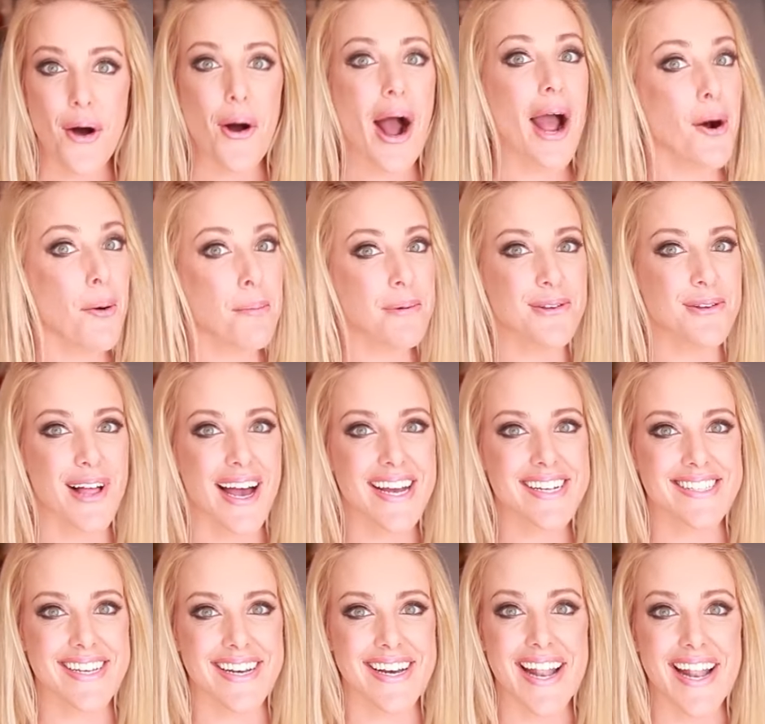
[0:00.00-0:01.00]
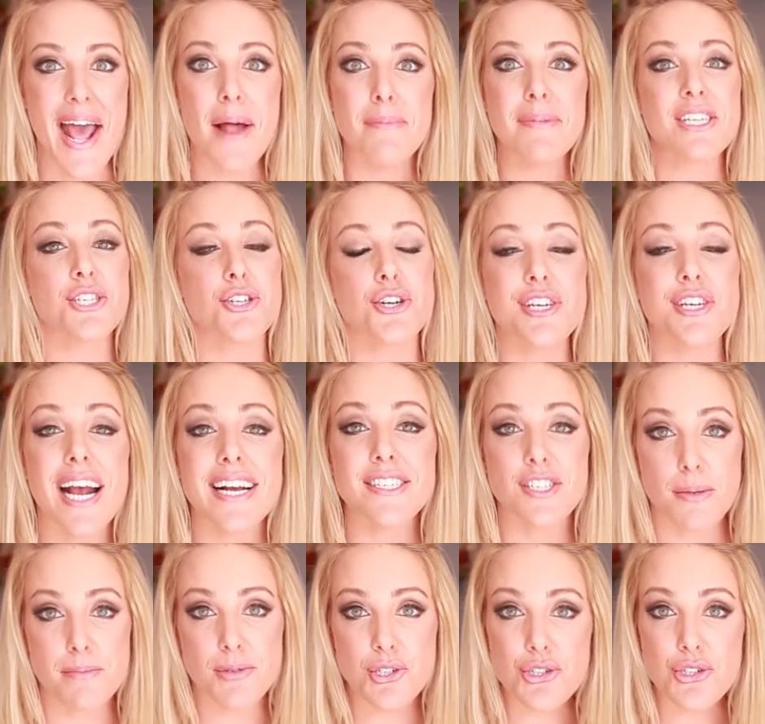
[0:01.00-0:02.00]
I hope you liked it. And make sure you guys
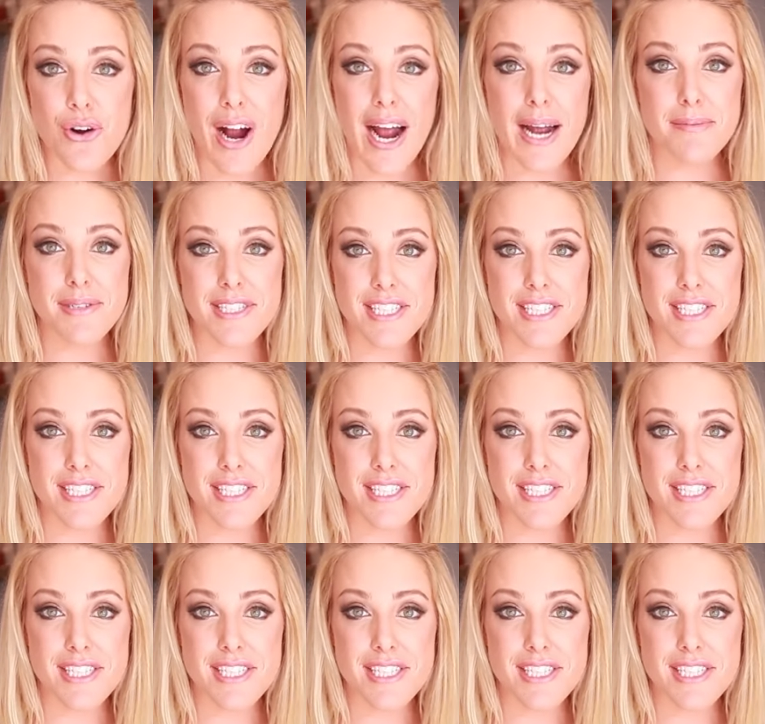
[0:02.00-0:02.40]
subscribe to